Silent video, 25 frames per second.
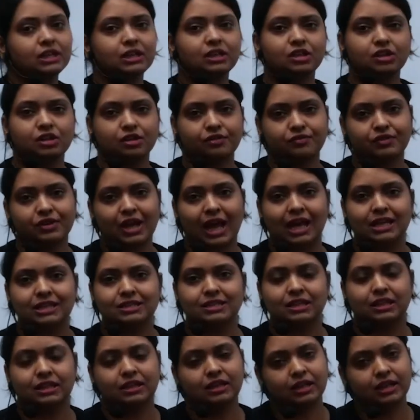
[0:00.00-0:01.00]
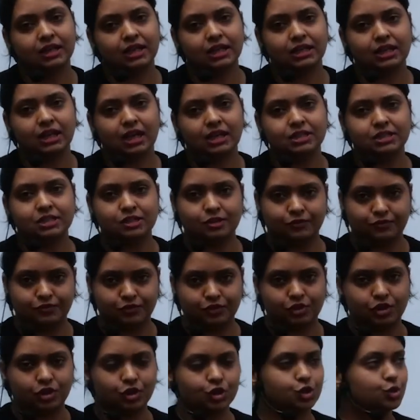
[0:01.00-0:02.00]
drift as the correct answer for
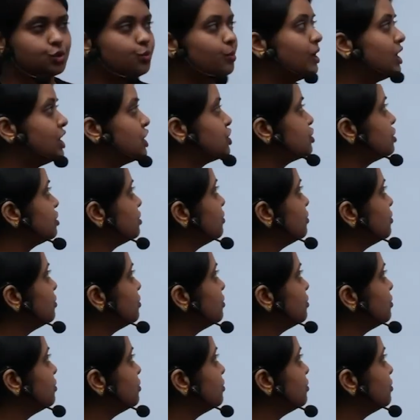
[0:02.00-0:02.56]
this question.